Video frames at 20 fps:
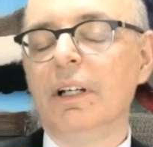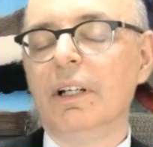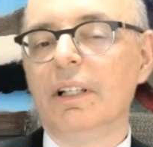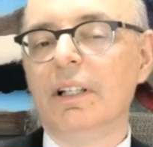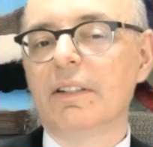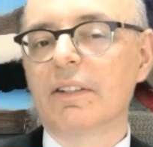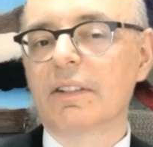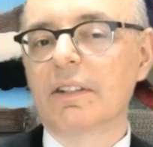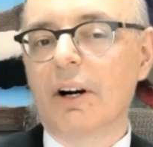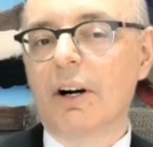
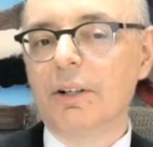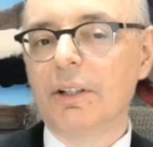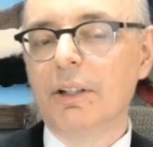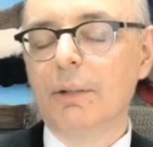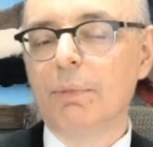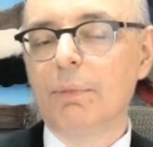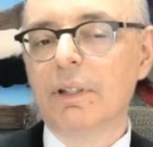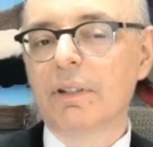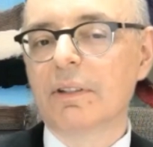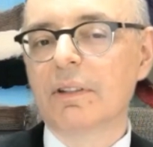it's starting the
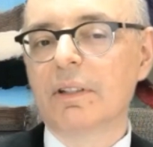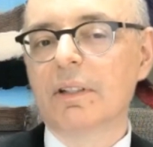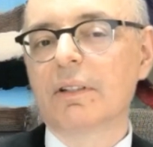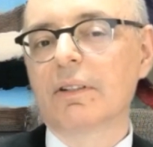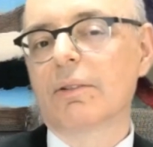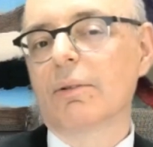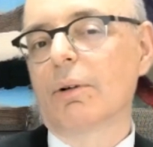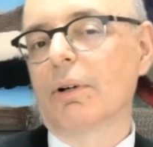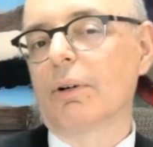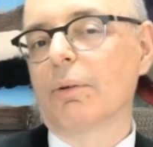business
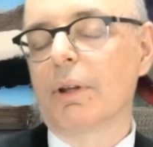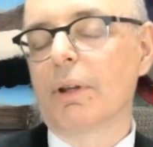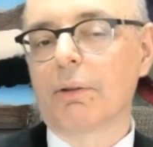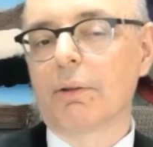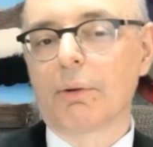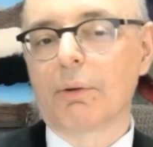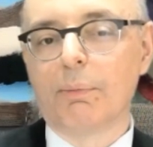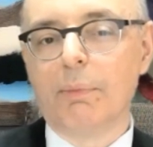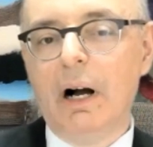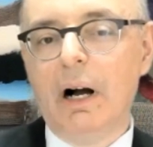or whether
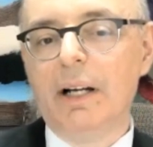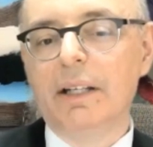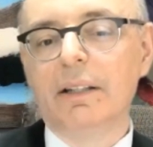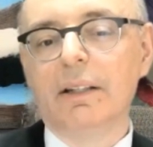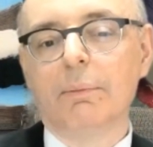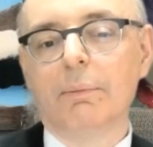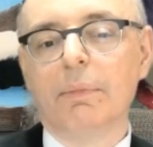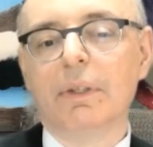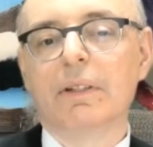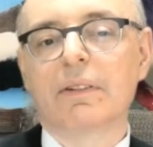they're
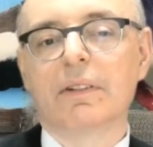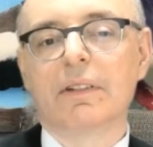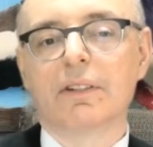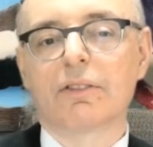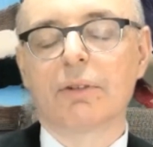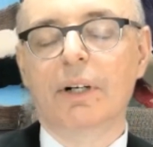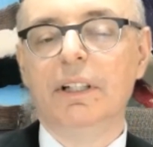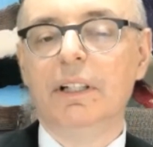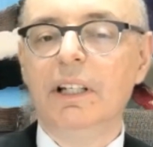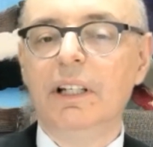buying the business, right?